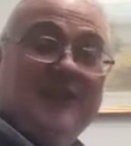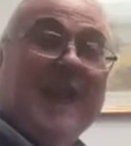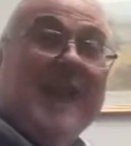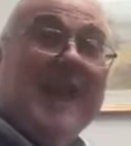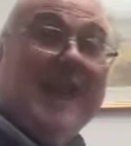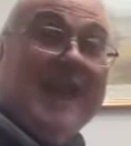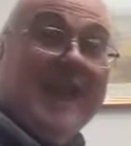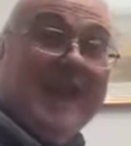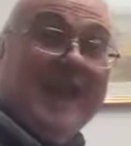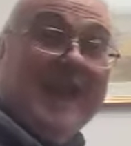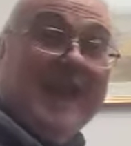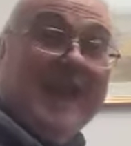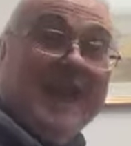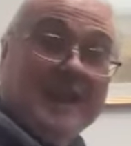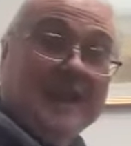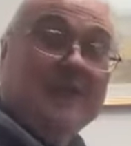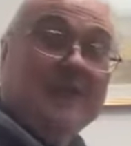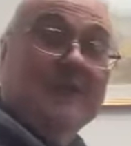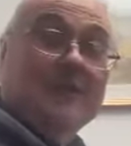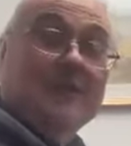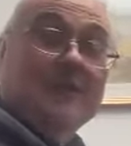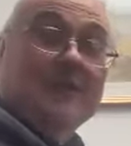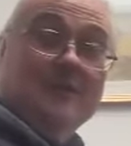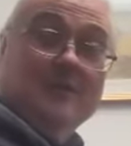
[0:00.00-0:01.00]
in
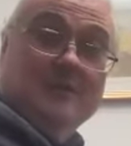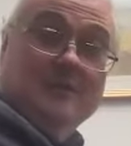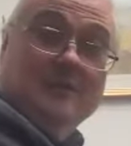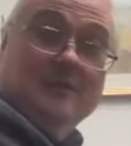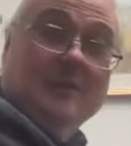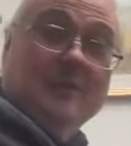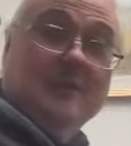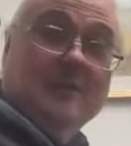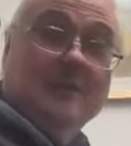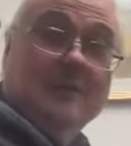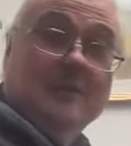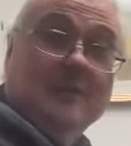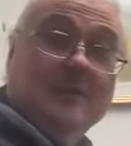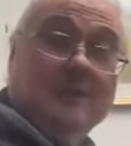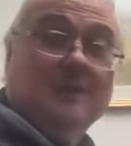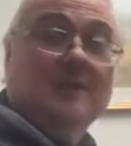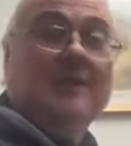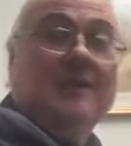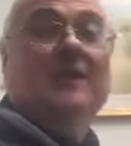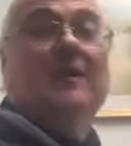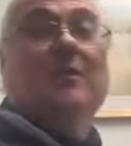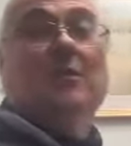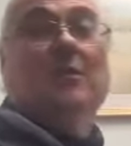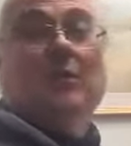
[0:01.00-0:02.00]
A,
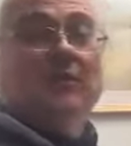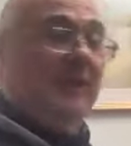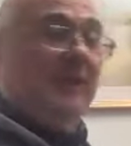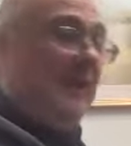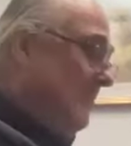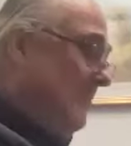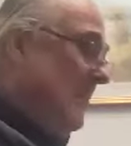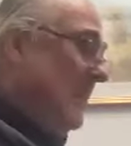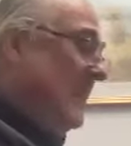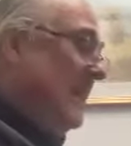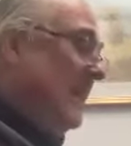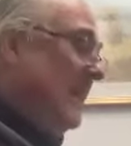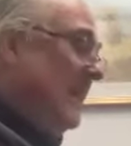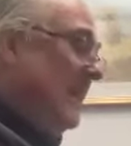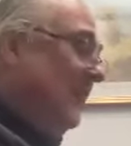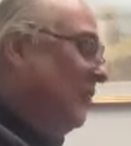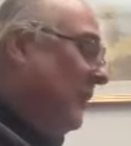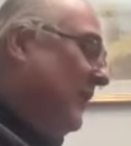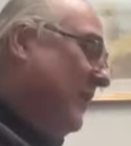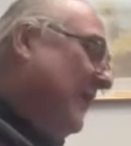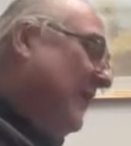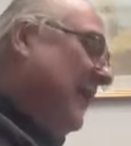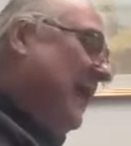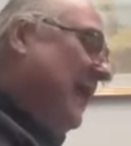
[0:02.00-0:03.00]
although it begins
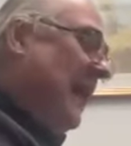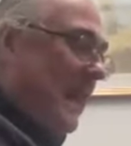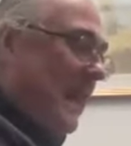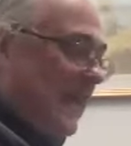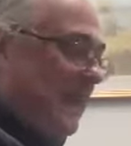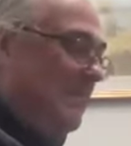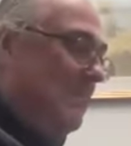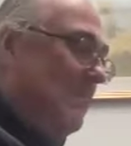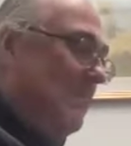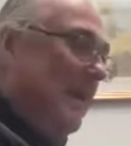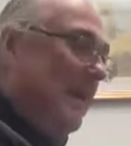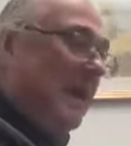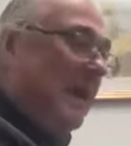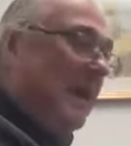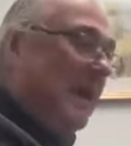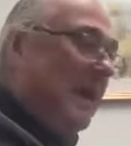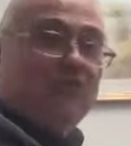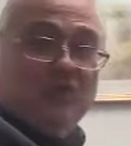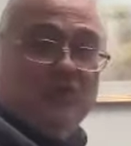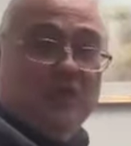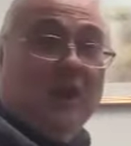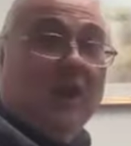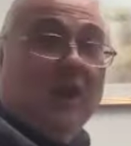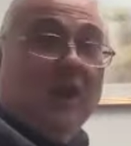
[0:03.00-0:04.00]
with an A
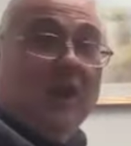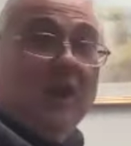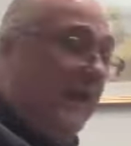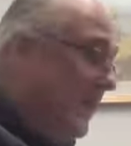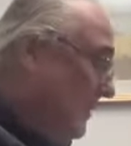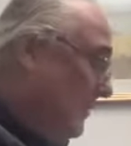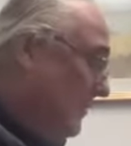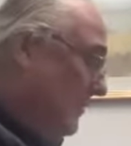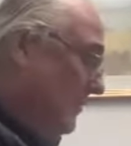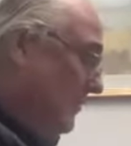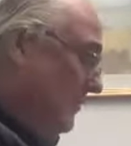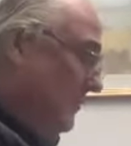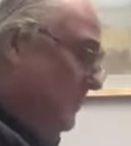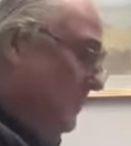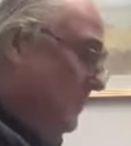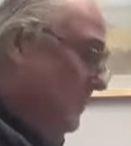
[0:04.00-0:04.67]
major 9.